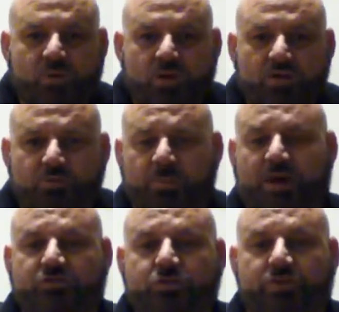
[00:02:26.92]
to
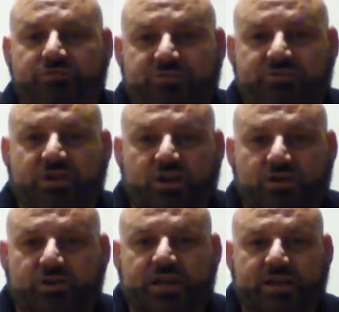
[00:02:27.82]
about 250
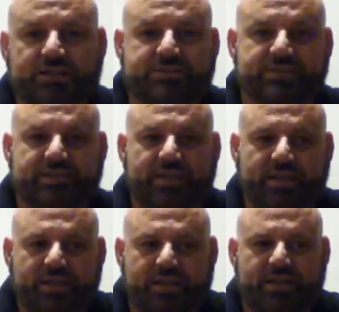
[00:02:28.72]
degrees
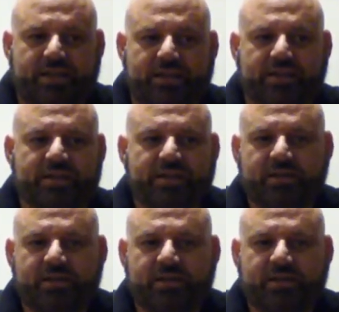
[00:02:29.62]
in